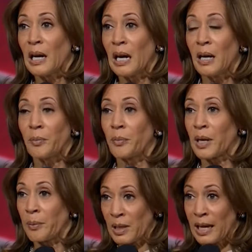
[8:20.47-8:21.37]

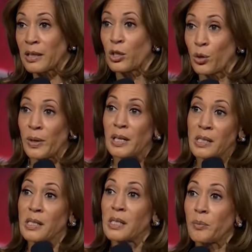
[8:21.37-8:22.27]
But I'm glad that you
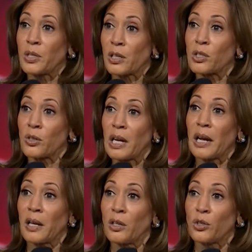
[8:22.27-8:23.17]
raised the subject so that
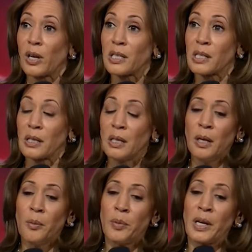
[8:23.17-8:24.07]
I can address it.
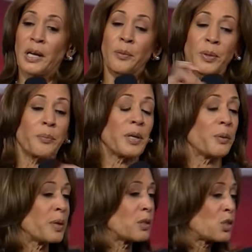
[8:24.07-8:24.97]

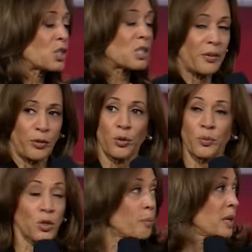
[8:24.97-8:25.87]
But just if you
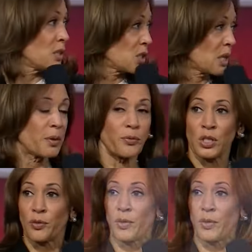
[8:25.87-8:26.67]
don't mind, just let me just